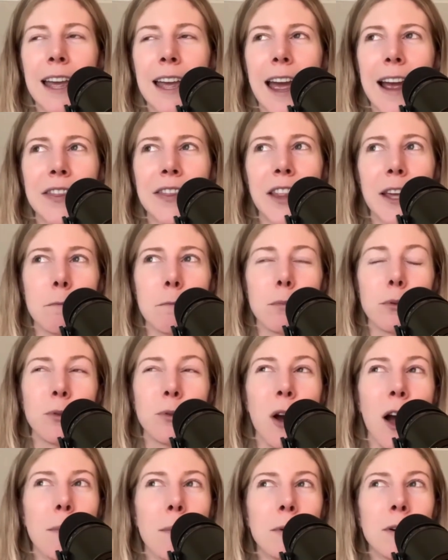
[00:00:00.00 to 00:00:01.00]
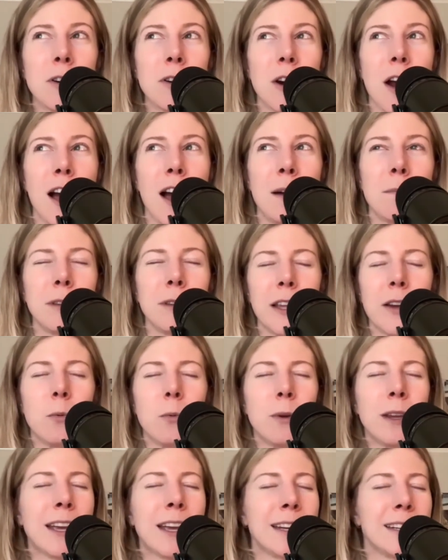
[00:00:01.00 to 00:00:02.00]
and then prop her up like
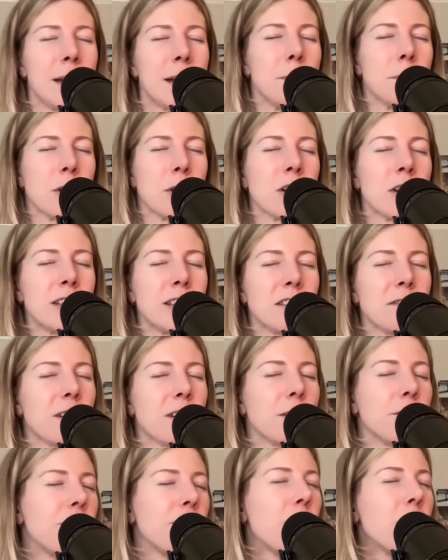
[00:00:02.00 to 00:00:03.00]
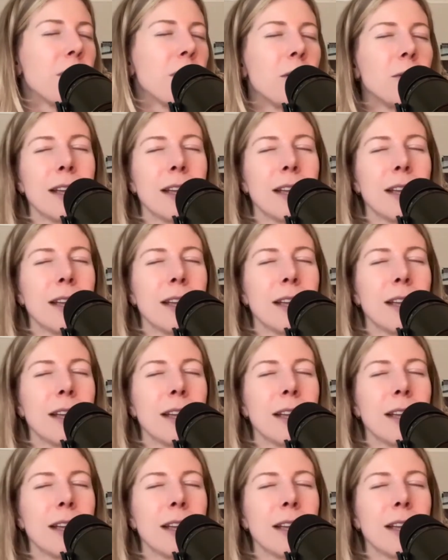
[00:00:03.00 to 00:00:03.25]
Weekend at Bernie's for a photo?